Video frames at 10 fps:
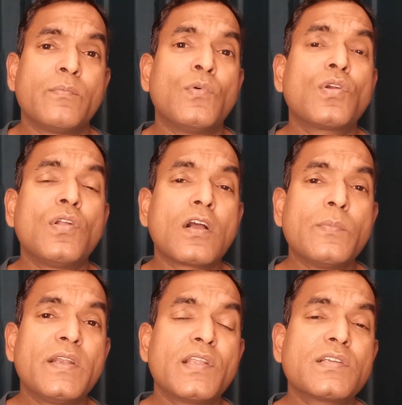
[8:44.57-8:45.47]
More
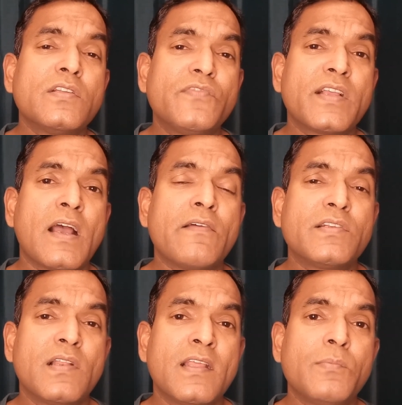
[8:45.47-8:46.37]
documentation if you have,
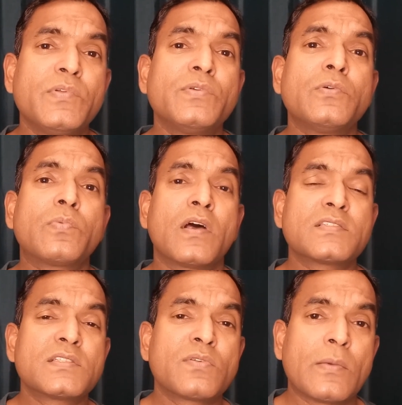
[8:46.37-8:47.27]
it will help you to
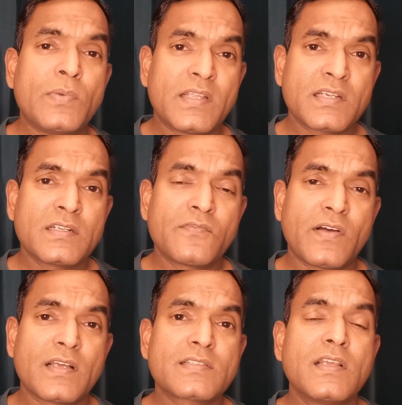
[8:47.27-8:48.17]
process your application
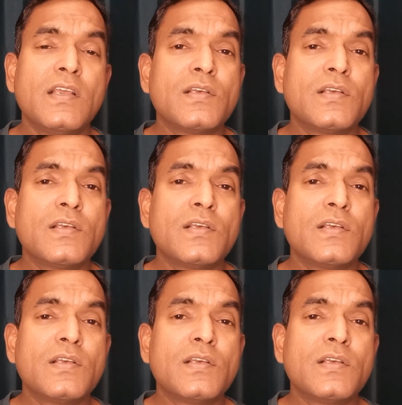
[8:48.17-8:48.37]
fast.